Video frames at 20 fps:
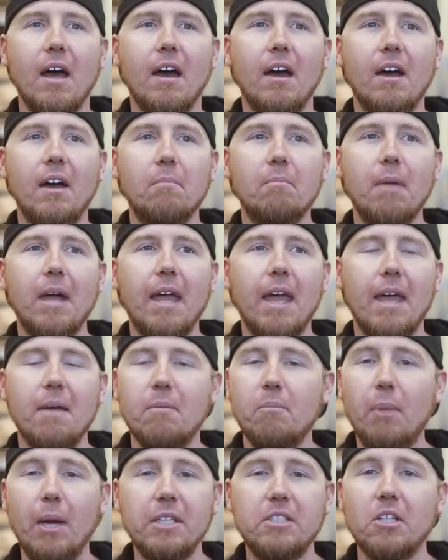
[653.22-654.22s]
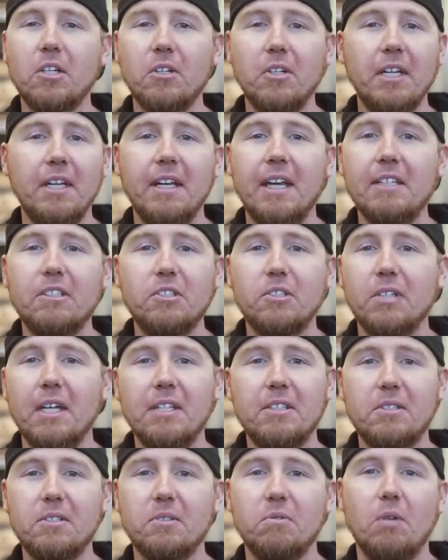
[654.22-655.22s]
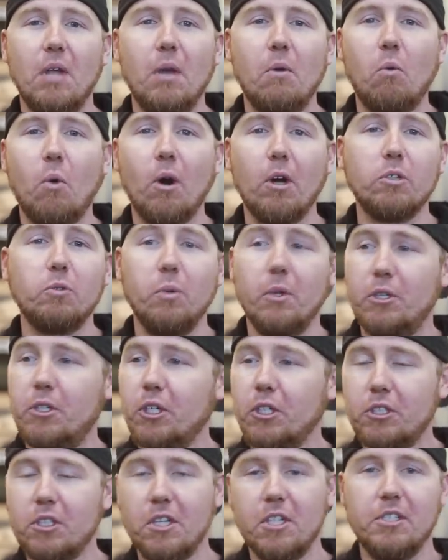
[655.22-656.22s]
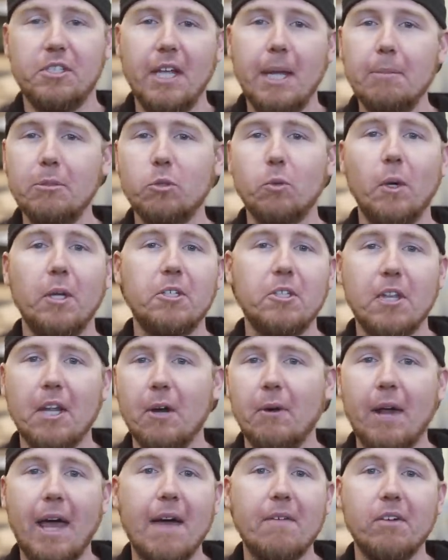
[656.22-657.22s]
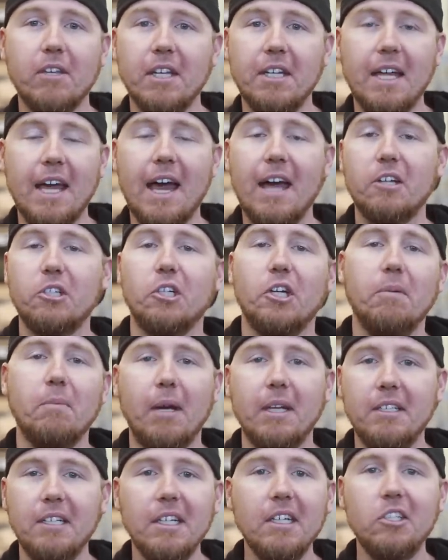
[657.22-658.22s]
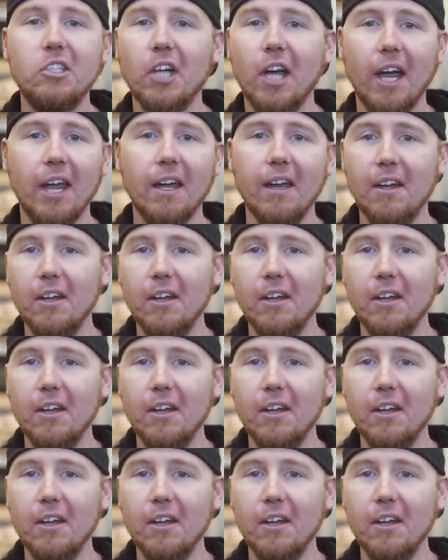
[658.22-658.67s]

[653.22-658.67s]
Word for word: Um, and basically it's, it's, it works with just the same switch that I would have on the dash in my T J.